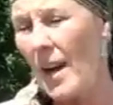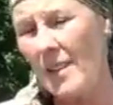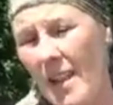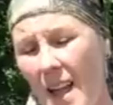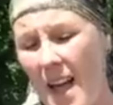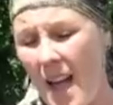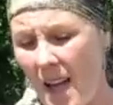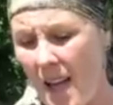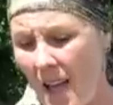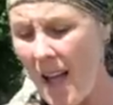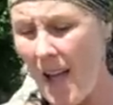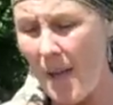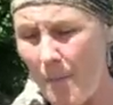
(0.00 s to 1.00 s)
Well,
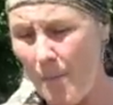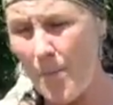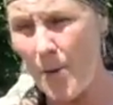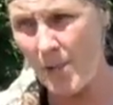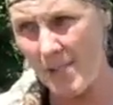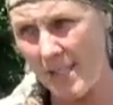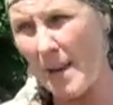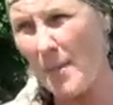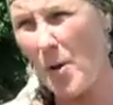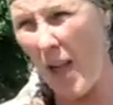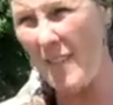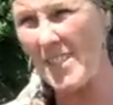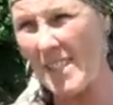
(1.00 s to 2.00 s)
I personally am
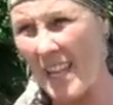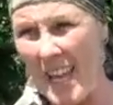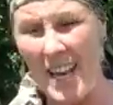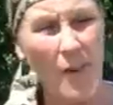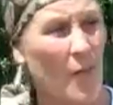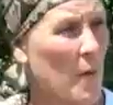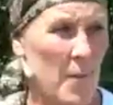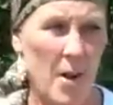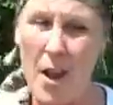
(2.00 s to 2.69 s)
not ever so keen on them.